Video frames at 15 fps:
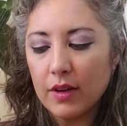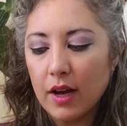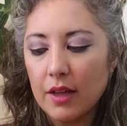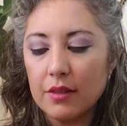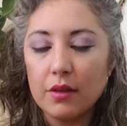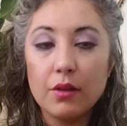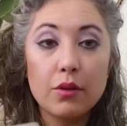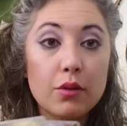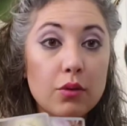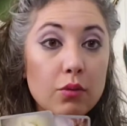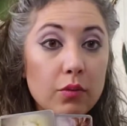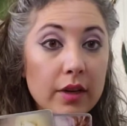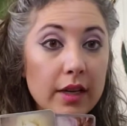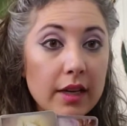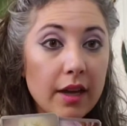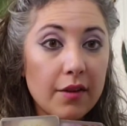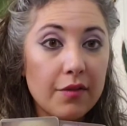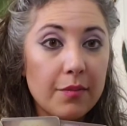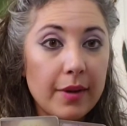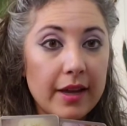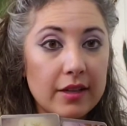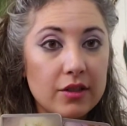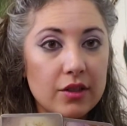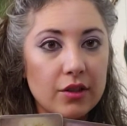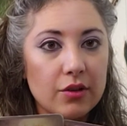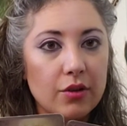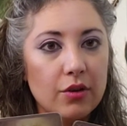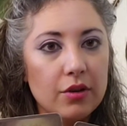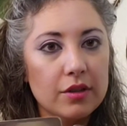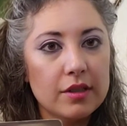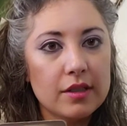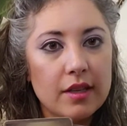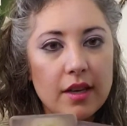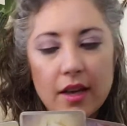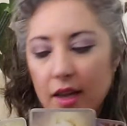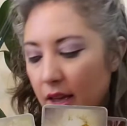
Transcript: got the Three of Pentacles.